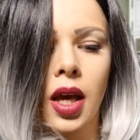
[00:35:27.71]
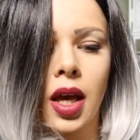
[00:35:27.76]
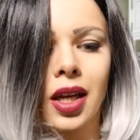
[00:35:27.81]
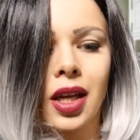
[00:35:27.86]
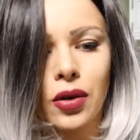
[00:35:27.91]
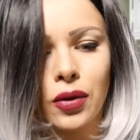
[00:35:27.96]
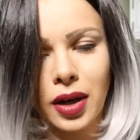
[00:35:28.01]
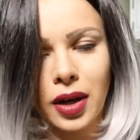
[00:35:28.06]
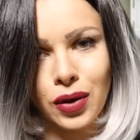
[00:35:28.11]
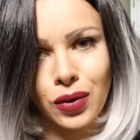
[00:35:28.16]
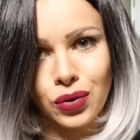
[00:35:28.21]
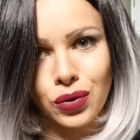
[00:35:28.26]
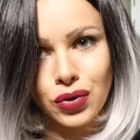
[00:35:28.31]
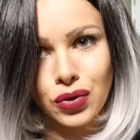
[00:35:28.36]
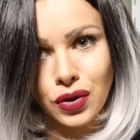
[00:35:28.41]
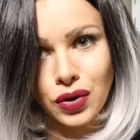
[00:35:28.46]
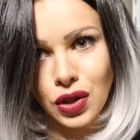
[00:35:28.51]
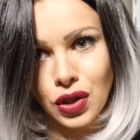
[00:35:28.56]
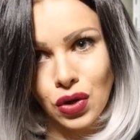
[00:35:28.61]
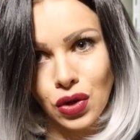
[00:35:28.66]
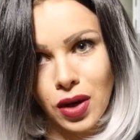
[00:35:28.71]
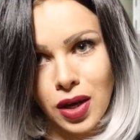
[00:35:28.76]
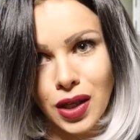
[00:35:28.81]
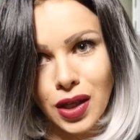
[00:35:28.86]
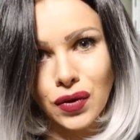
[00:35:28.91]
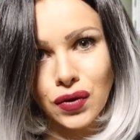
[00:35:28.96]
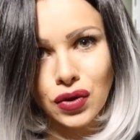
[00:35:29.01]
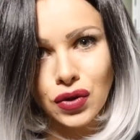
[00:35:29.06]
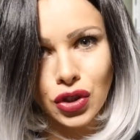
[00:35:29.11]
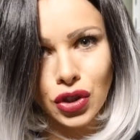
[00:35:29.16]
Anyway, see you
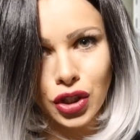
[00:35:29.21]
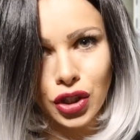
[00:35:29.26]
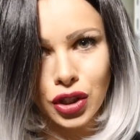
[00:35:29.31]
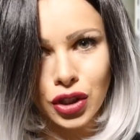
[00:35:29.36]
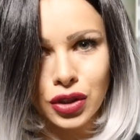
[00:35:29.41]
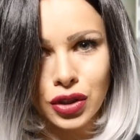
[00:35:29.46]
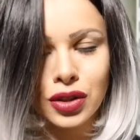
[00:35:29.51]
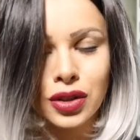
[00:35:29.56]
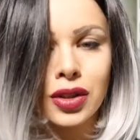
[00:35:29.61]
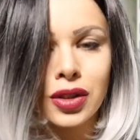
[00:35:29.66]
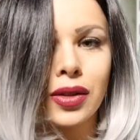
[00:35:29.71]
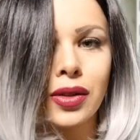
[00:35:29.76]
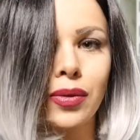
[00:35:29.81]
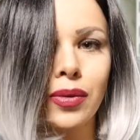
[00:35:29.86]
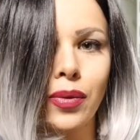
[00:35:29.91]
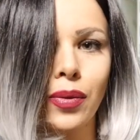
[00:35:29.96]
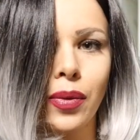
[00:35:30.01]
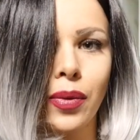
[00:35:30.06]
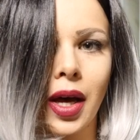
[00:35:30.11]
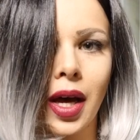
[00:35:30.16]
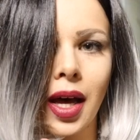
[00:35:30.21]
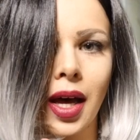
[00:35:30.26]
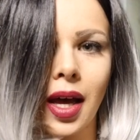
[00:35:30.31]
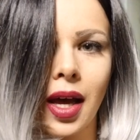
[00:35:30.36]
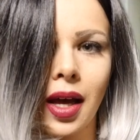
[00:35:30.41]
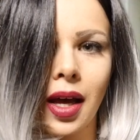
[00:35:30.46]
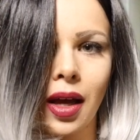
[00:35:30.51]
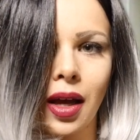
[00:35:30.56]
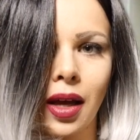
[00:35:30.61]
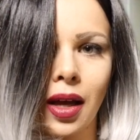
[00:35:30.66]
after.
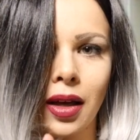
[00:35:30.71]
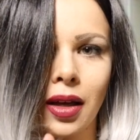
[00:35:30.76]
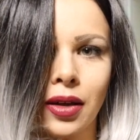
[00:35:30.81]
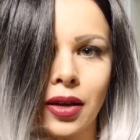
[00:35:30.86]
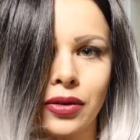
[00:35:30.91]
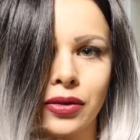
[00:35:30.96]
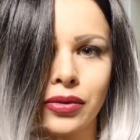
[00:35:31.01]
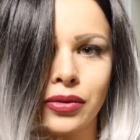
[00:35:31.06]
Bye.